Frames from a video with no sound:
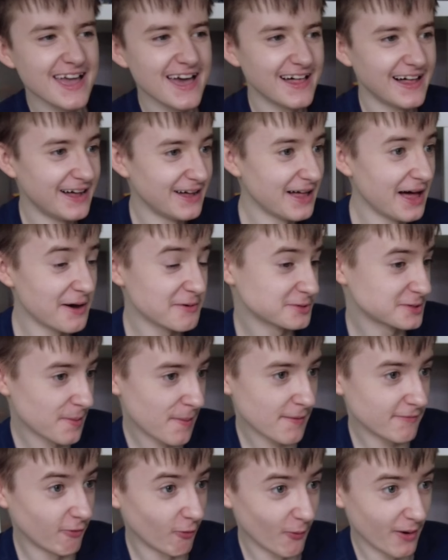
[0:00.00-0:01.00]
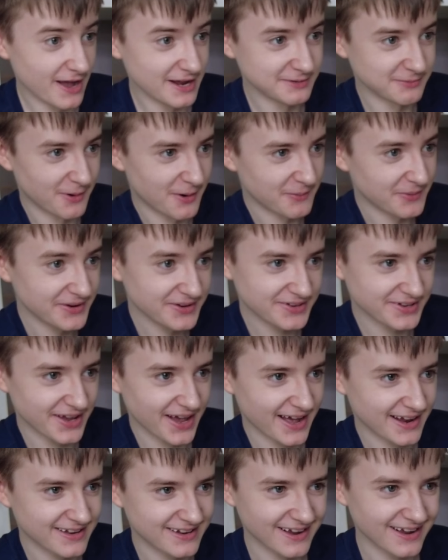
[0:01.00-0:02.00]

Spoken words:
Yeah, that was a bit of a weird one, wasn't it?